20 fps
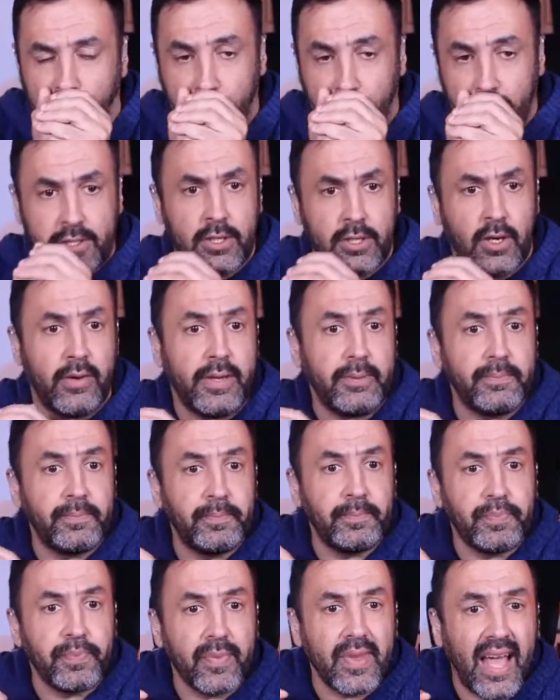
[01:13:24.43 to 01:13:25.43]
sorry,
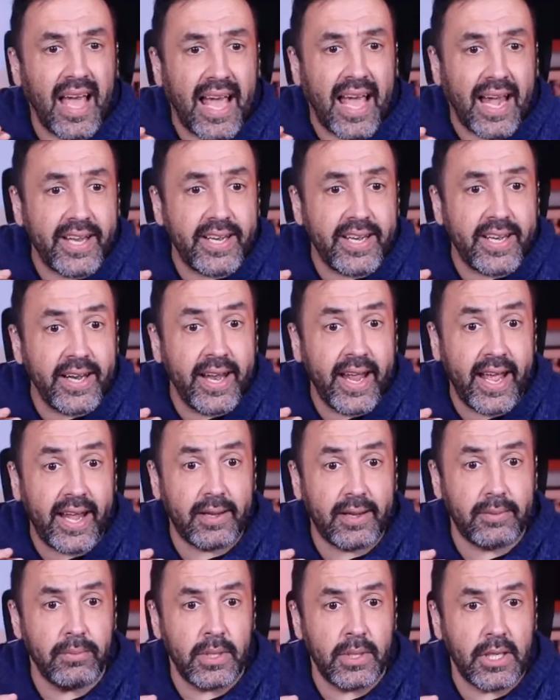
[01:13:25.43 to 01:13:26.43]
I didn't
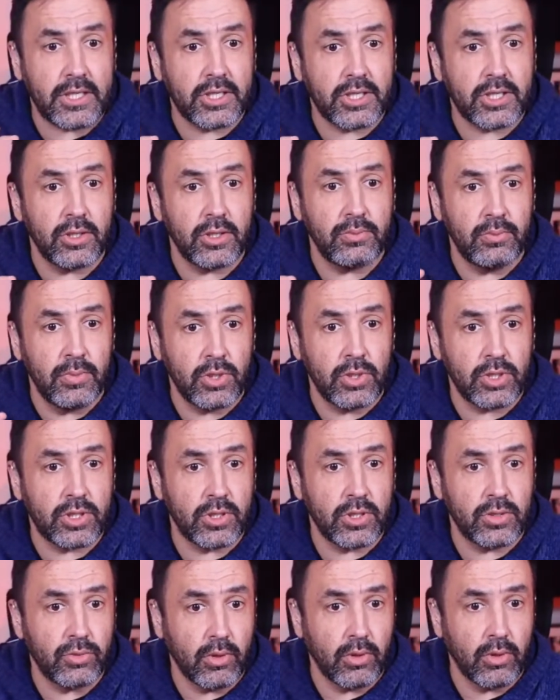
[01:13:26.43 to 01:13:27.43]
had much
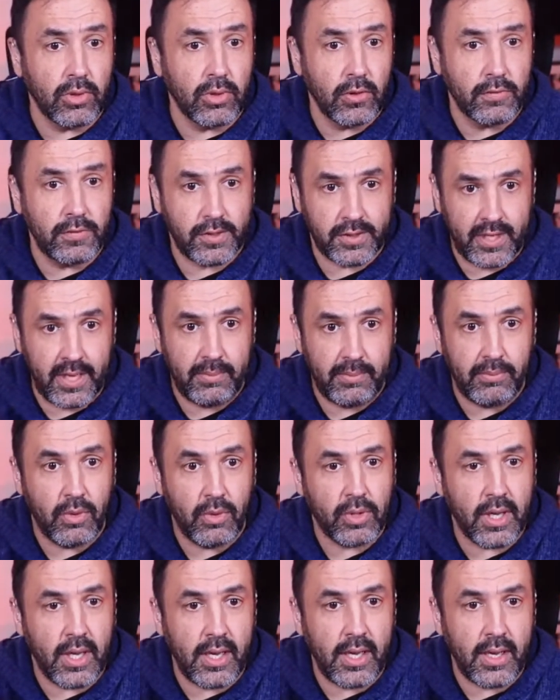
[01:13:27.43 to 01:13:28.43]
control over them.
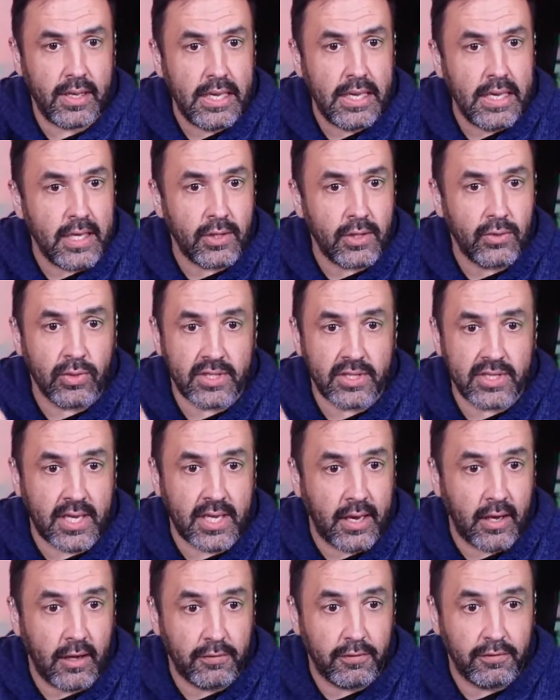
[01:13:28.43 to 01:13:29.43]
Okay, it was
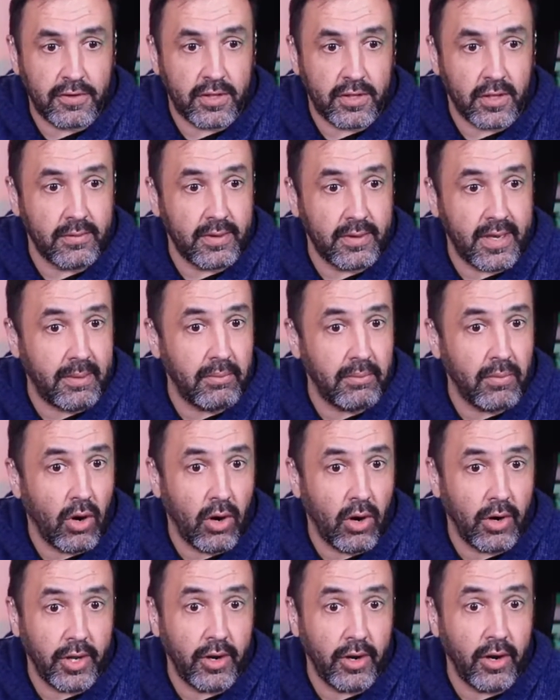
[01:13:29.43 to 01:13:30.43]
kind of turn them
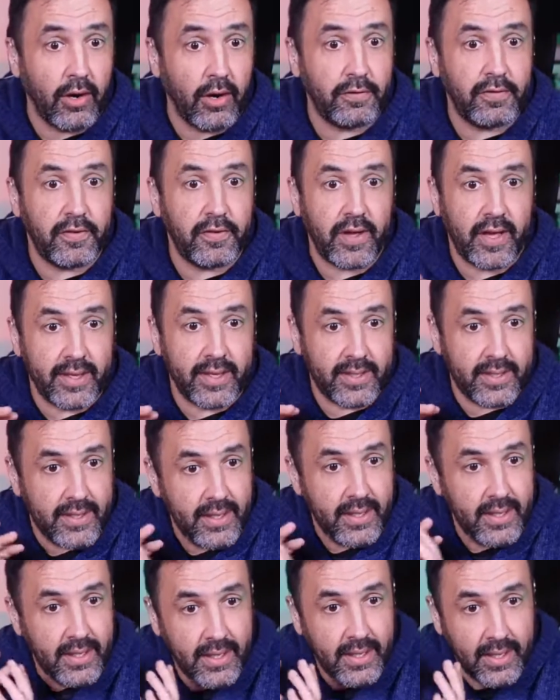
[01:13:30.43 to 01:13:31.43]
on and off, and
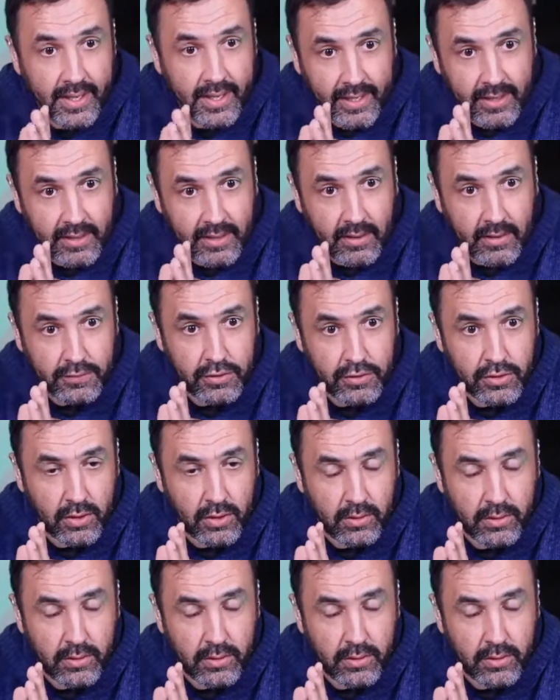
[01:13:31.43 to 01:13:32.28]
end of story.